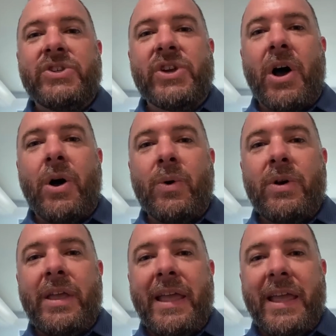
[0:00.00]
So
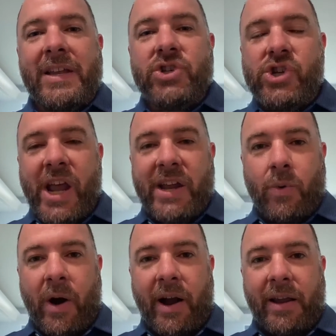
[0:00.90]
in
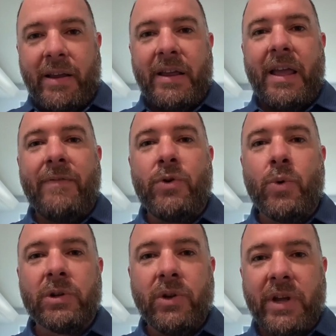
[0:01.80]
January, if
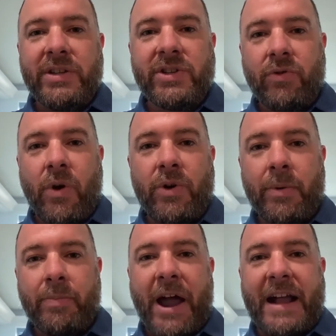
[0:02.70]
you are looking to grow
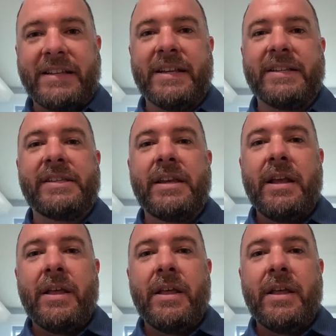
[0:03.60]
your practice,